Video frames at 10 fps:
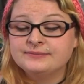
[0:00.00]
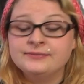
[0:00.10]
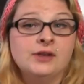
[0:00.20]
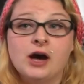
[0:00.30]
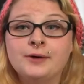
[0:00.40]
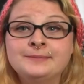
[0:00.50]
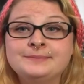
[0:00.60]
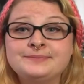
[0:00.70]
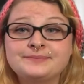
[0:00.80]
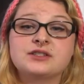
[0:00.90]
No.
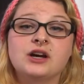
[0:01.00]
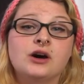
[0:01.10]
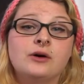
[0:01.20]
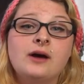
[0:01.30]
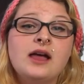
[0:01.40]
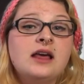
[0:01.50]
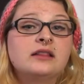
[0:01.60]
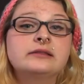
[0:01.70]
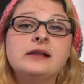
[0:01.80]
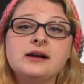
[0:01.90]
So
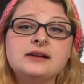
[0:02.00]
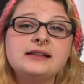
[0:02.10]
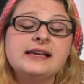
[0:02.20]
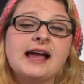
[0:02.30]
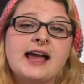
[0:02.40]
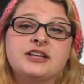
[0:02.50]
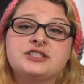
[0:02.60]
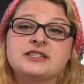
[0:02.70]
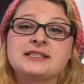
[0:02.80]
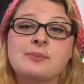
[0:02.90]
luckily I had
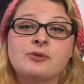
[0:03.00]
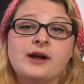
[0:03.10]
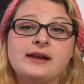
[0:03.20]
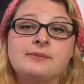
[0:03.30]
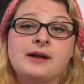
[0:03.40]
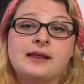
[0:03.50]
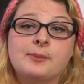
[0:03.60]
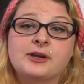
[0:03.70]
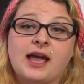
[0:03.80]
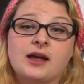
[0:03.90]
just separated my
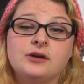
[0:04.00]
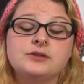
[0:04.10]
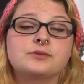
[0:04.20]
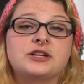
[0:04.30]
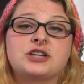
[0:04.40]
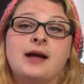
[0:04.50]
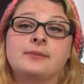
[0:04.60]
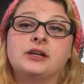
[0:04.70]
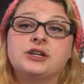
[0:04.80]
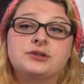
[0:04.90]
leopard geckos, which
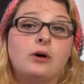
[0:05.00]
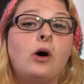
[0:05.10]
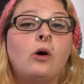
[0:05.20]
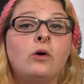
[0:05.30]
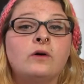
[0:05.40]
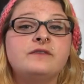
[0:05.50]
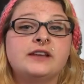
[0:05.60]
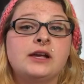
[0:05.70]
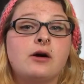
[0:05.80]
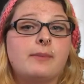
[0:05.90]
I'm gonna do a whole
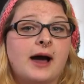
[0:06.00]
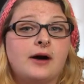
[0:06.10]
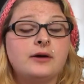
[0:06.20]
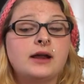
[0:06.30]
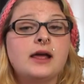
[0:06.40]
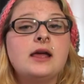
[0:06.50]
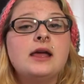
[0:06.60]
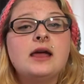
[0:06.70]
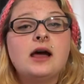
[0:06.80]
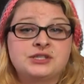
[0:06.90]
video about
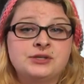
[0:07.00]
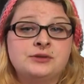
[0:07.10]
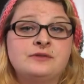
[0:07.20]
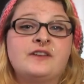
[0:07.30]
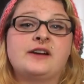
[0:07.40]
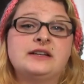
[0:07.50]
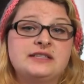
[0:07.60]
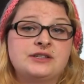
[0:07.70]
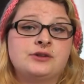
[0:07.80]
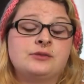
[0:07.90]
soon, very
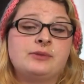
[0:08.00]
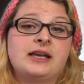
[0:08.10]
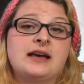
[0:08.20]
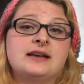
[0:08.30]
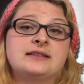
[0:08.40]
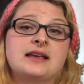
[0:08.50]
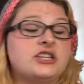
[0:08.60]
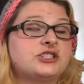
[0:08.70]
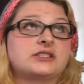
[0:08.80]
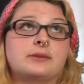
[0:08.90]
soon, because
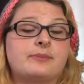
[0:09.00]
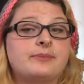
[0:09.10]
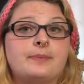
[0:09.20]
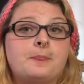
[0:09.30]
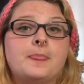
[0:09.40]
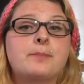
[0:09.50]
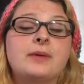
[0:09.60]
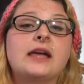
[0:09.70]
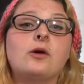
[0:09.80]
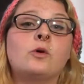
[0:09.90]
it's just a
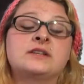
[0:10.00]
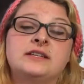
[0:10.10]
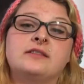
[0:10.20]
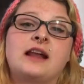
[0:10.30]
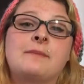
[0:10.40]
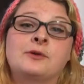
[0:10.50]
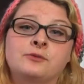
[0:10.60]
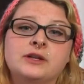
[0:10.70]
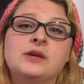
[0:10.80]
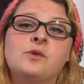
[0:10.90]
big ordeal that I've
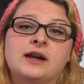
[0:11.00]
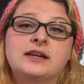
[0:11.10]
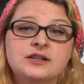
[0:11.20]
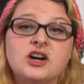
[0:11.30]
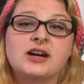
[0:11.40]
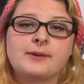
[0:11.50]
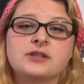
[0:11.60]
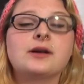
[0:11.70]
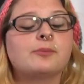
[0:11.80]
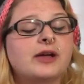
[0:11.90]
been really wanting to talk
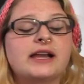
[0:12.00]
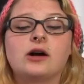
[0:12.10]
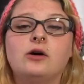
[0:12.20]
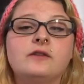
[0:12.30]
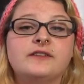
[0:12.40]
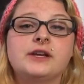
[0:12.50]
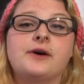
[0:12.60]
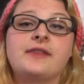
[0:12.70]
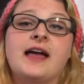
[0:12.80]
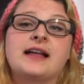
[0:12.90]
about. So I'm planning a whole
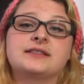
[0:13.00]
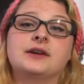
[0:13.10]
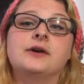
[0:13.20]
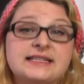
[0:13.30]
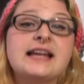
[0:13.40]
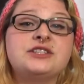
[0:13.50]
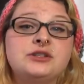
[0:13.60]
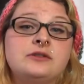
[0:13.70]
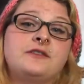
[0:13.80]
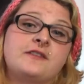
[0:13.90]
video on that. So stay
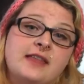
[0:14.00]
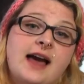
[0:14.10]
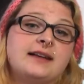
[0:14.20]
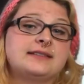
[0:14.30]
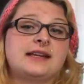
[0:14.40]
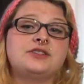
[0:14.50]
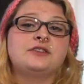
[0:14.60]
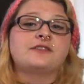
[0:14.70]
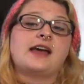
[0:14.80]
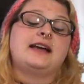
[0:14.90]
tuned for that. Stay
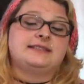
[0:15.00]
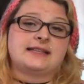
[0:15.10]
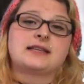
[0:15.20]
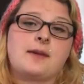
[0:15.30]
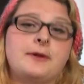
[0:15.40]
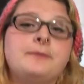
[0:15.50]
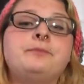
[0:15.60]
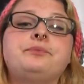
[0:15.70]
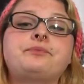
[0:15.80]
tuned for that because that's coming.